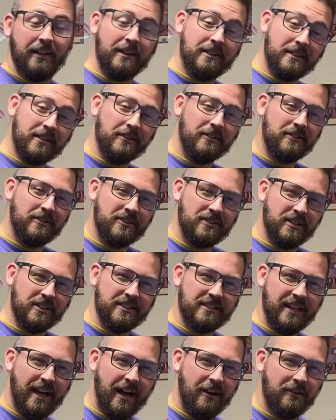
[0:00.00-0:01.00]
to learn
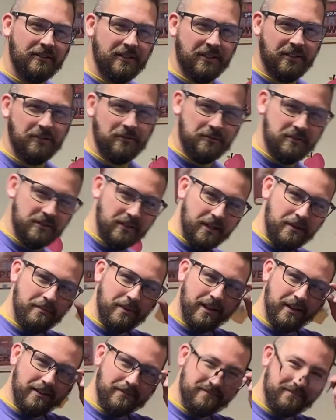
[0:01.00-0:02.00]
just how to use
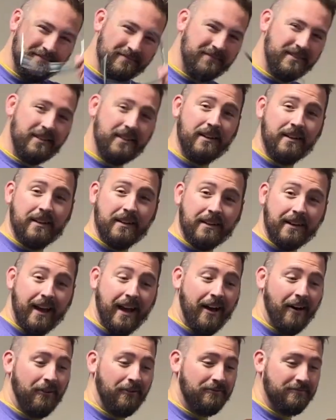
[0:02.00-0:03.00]
Libby.
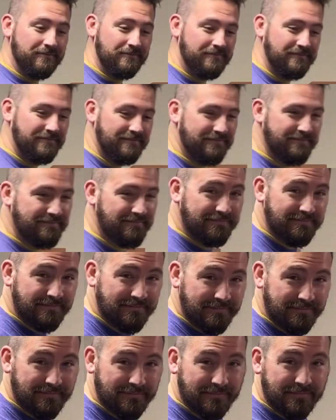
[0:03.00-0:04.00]
Now,
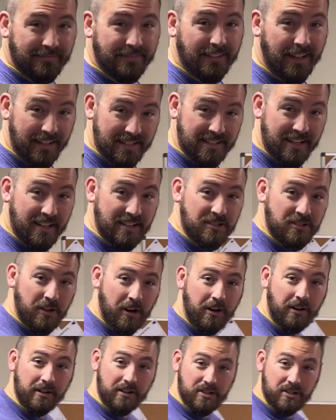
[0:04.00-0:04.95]
let's get started,